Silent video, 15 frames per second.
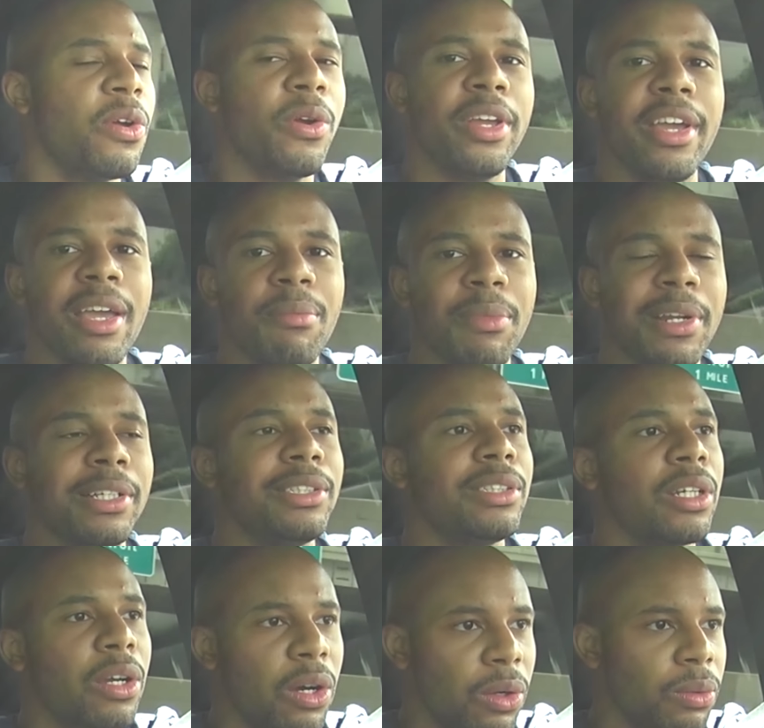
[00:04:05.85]
38 minutes
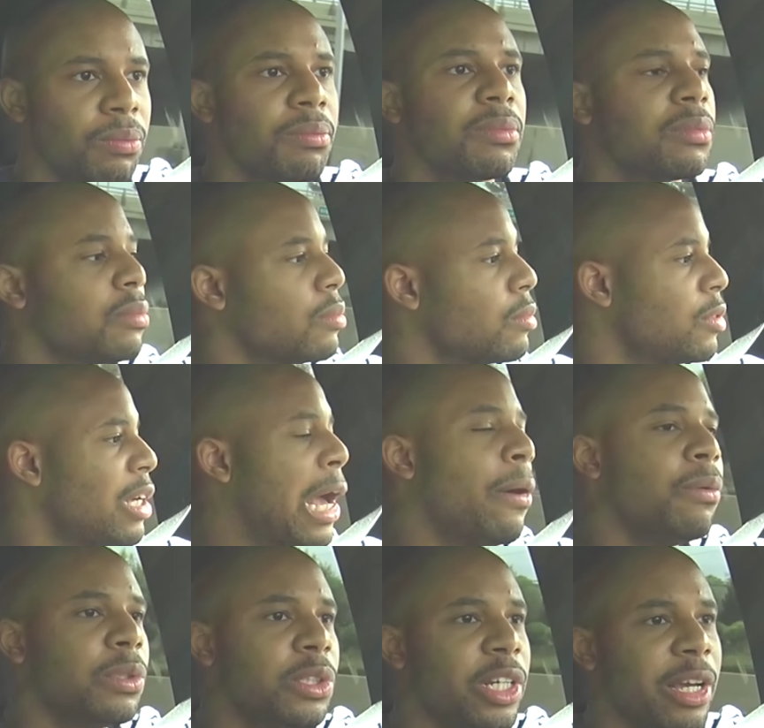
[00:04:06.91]
to go. I
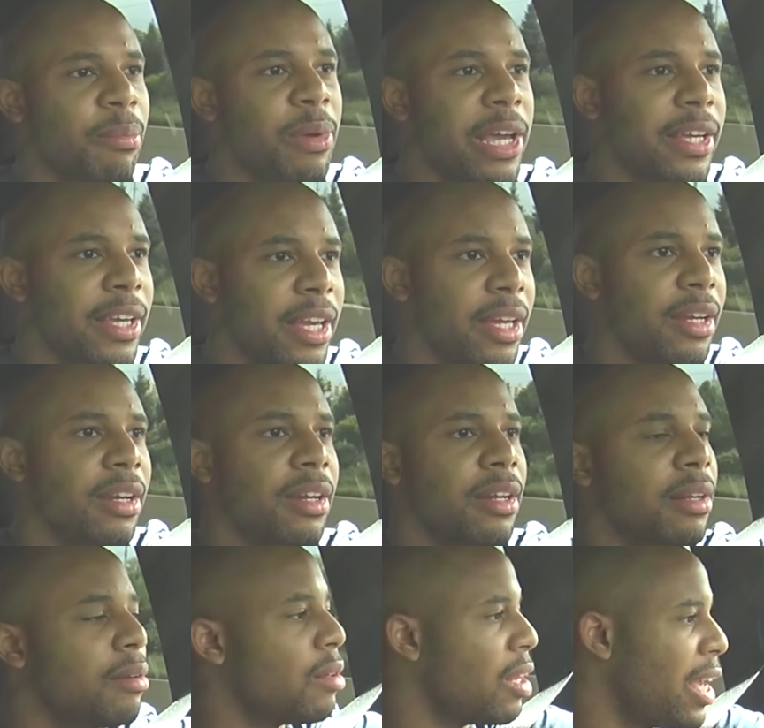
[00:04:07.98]
will check back in
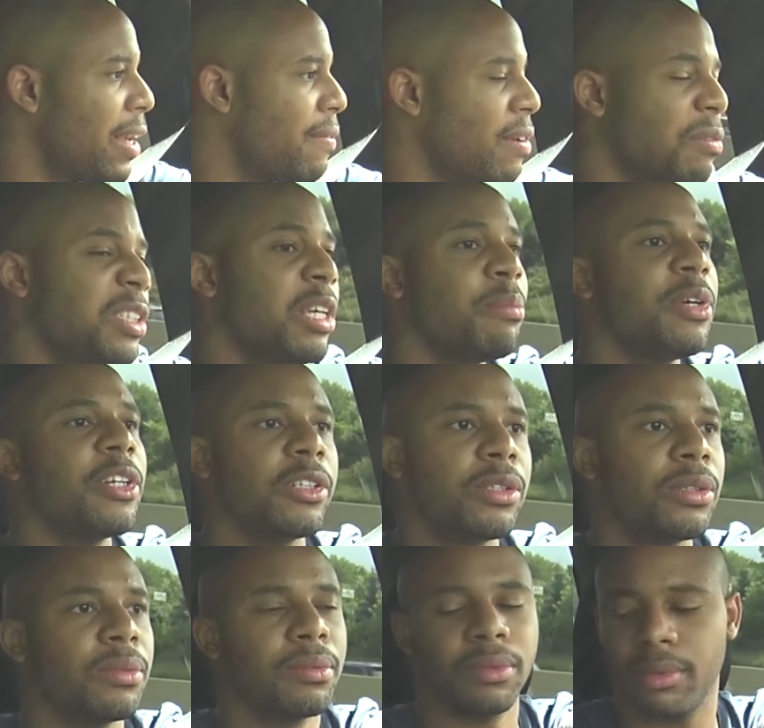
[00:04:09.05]
in like 15 minutes.